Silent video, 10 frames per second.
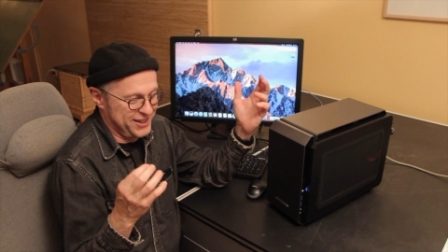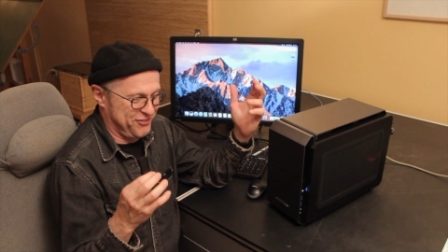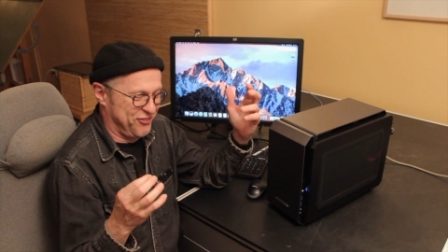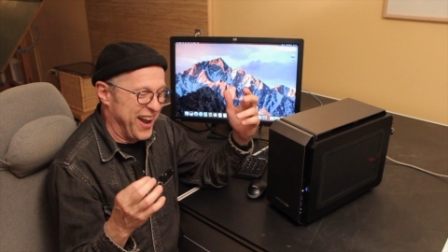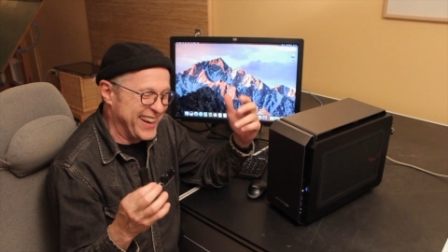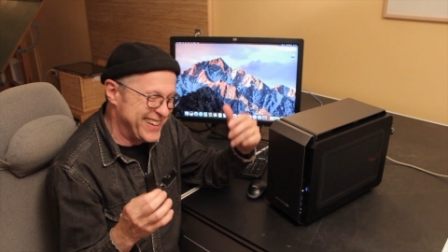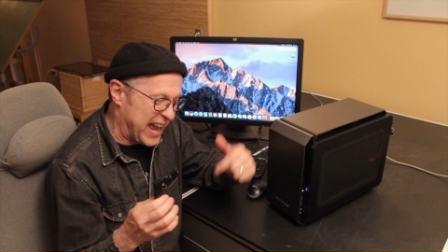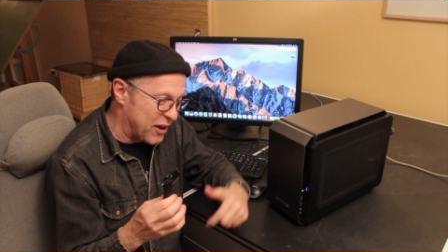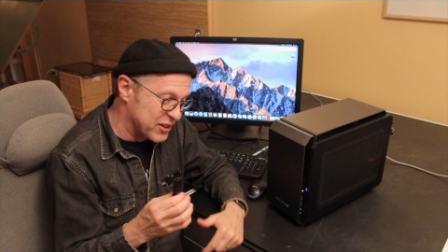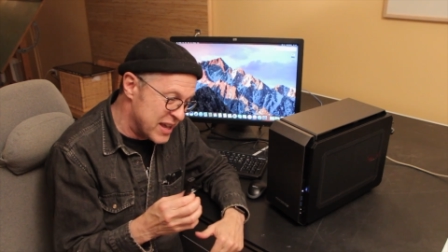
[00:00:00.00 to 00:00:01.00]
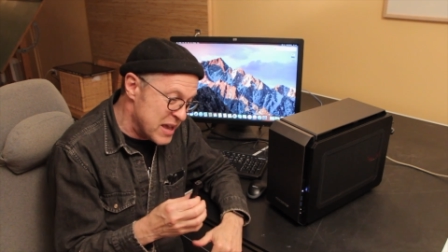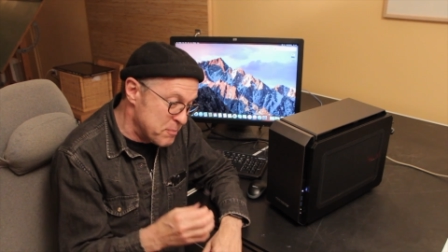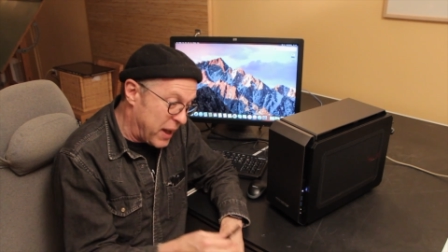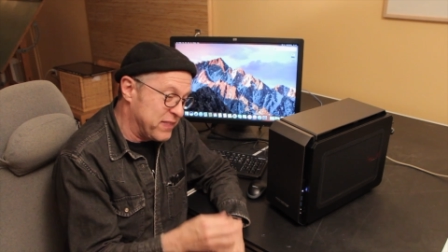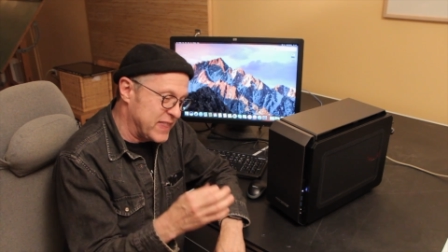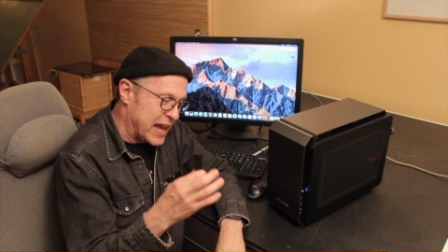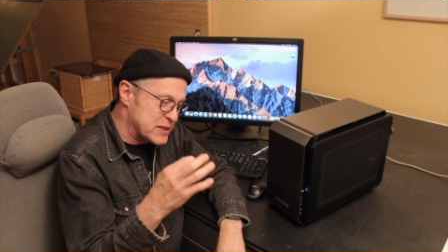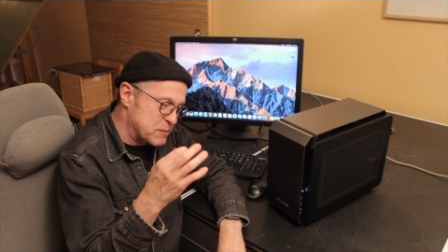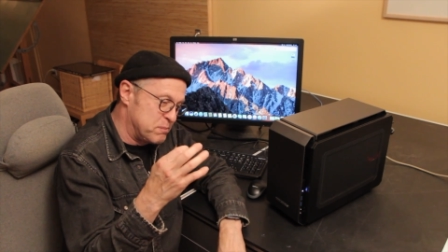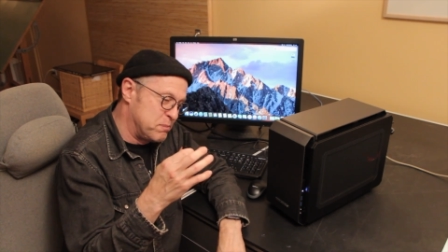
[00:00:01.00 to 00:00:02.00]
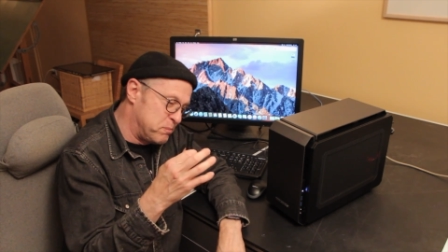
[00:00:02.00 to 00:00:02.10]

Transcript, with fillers: find out, but that's